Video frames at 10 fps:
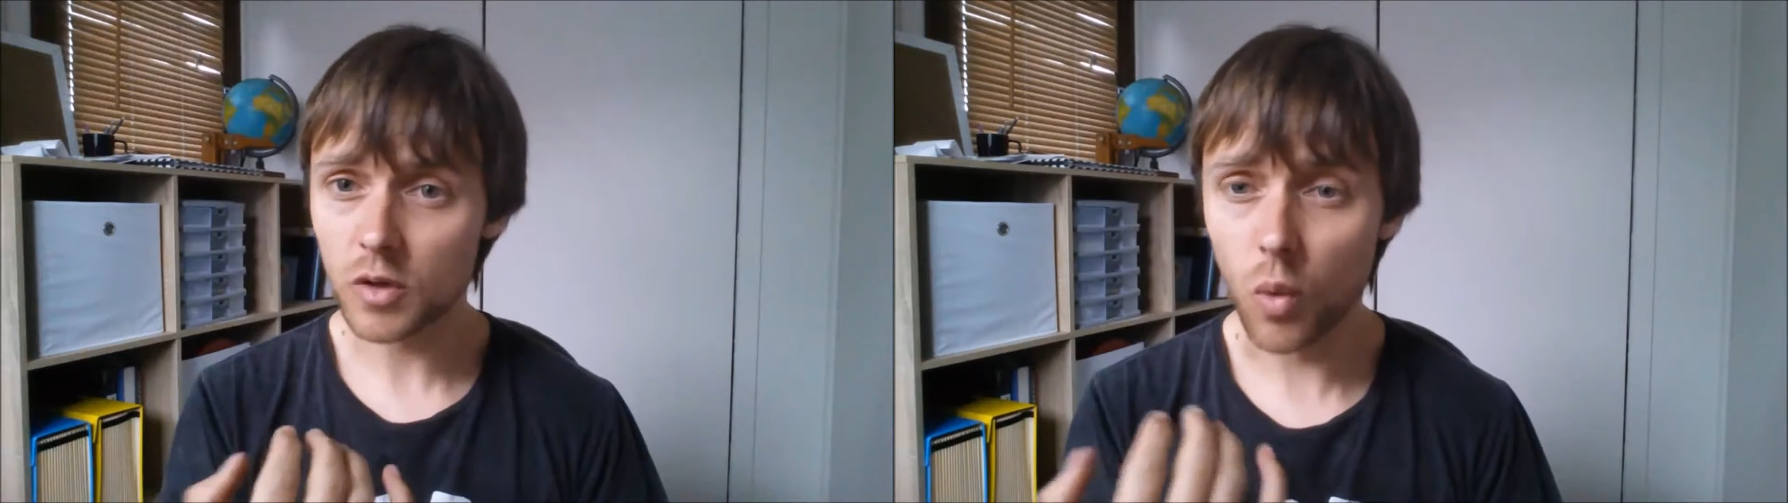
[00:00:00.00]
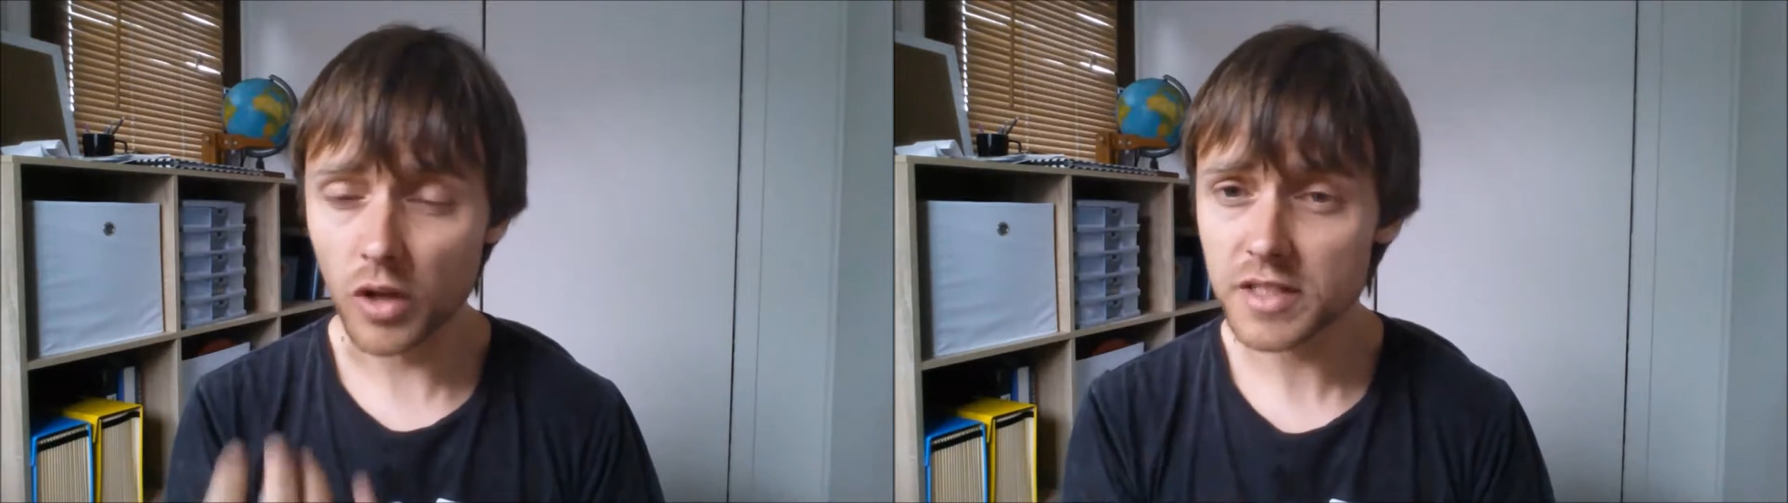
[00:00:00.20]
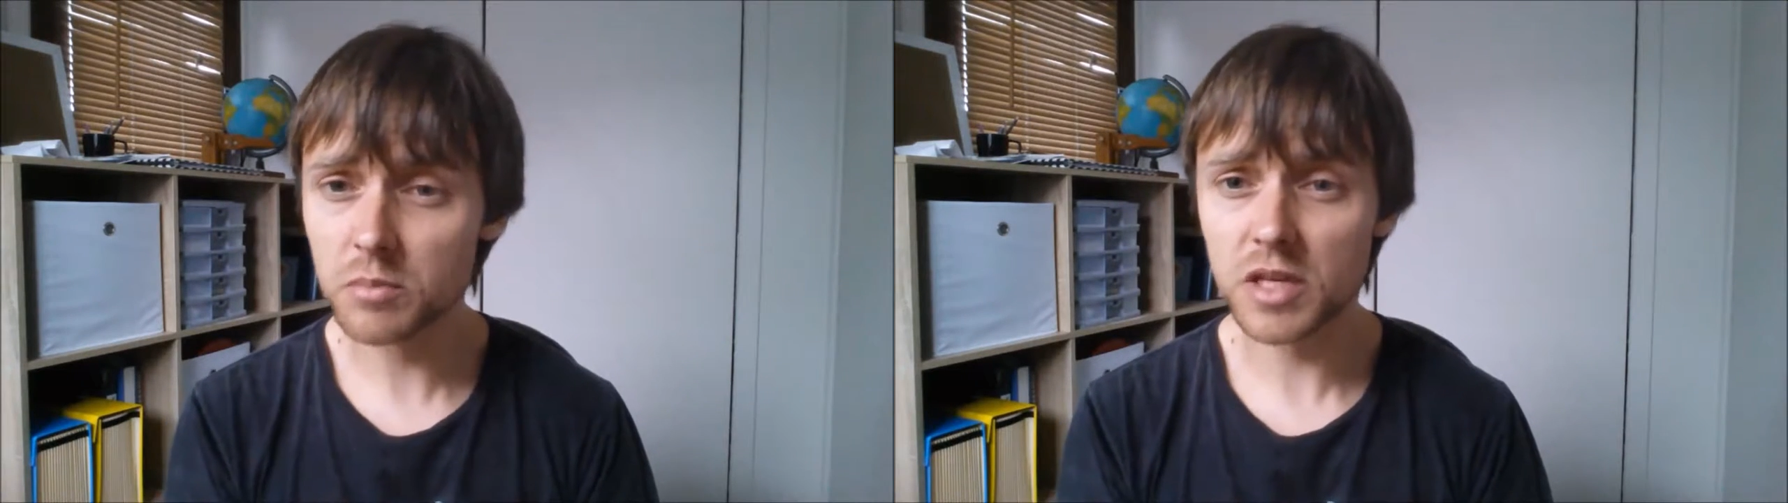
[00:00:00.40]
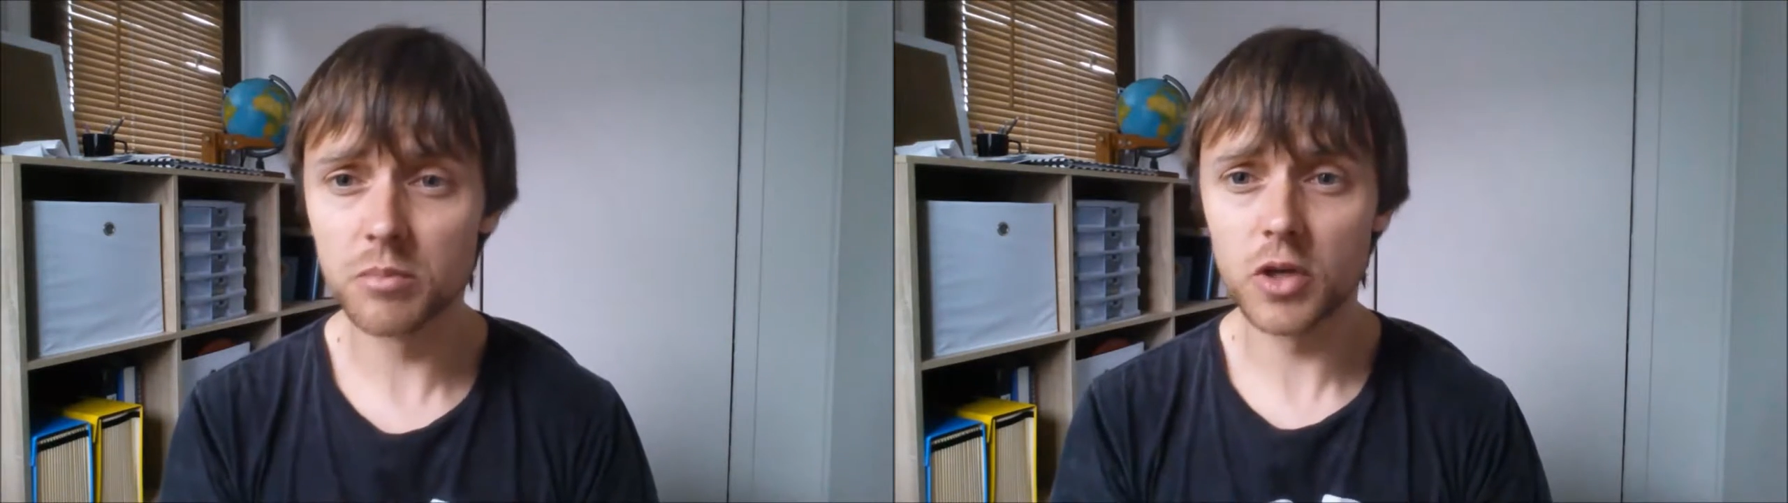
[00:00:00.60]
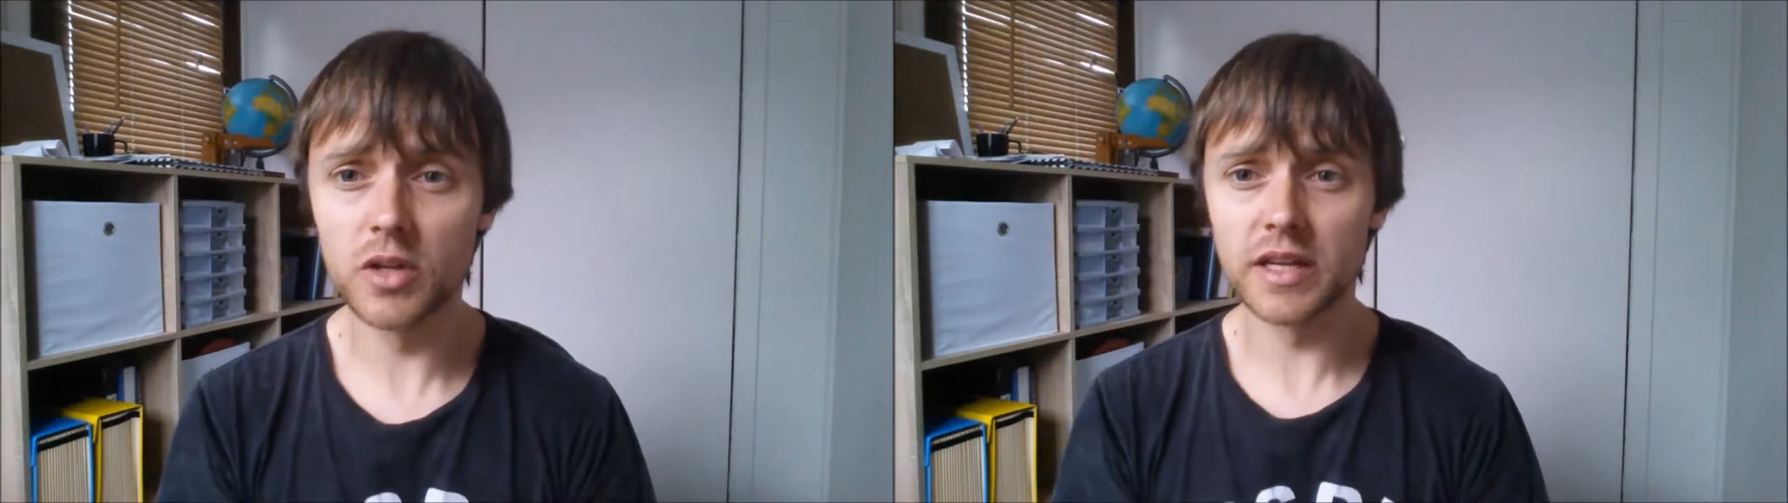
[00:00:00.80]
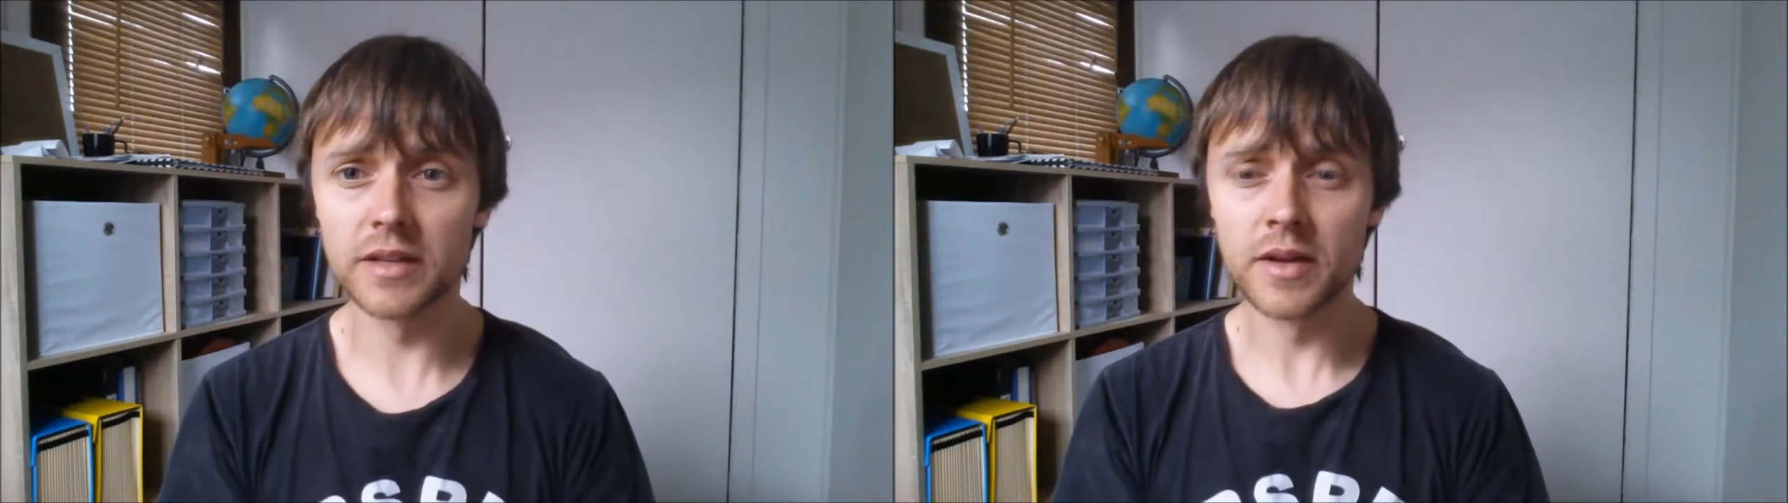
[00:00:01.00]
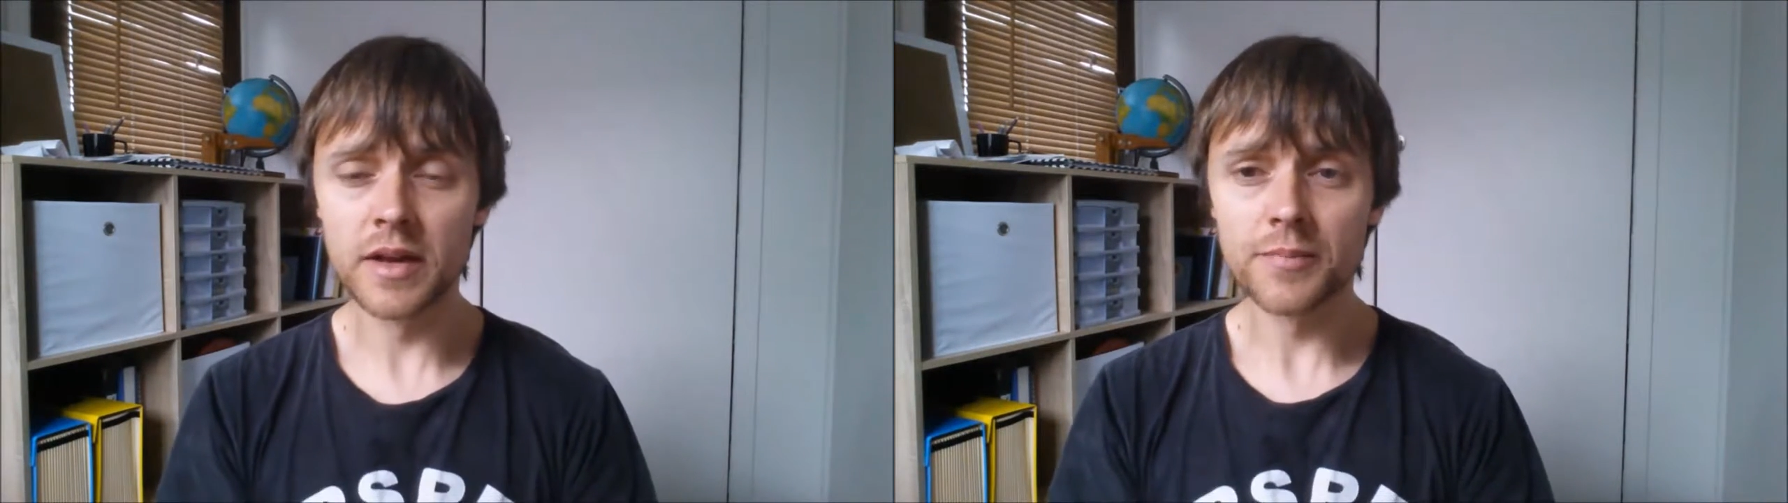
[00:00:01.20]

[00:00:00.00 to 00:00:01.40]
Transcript: quantum computing